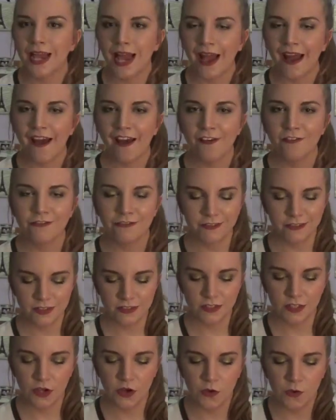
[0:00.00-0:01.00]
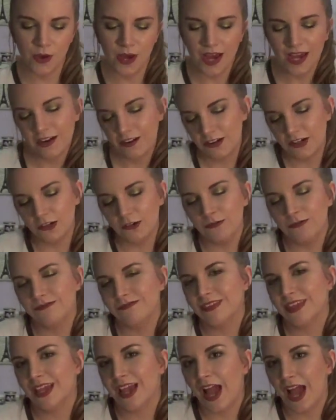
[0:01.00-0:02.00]
have, so I don't know.
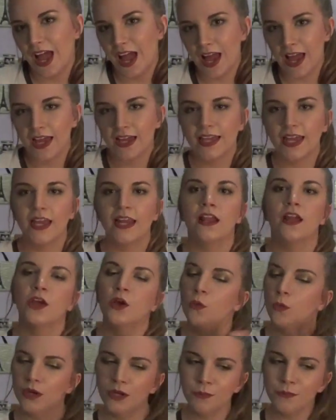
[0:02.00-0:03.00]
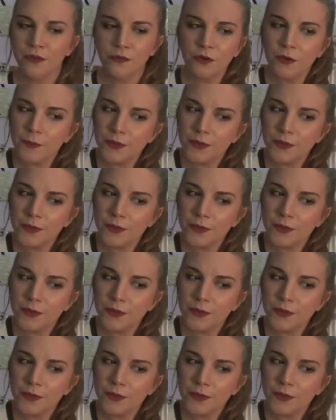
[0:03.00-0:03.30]
Again, wouldn't be